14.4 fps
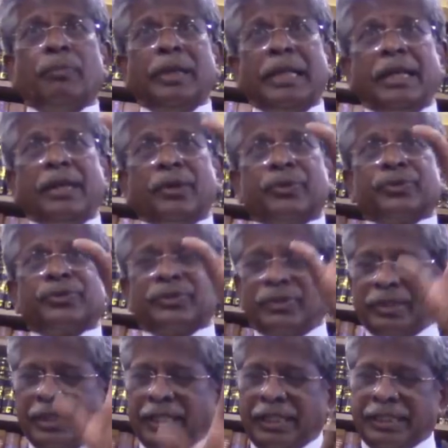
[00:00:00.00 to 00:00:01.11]
believes
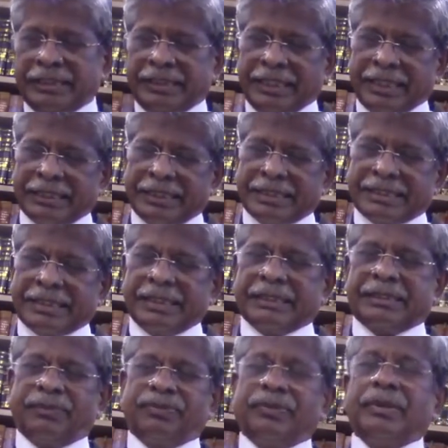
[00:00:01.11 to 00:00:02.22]
the existence
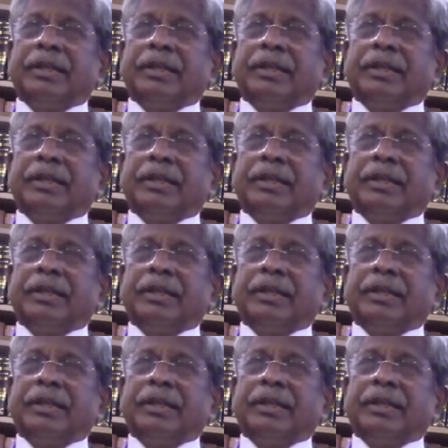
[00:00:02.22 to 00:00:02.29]
of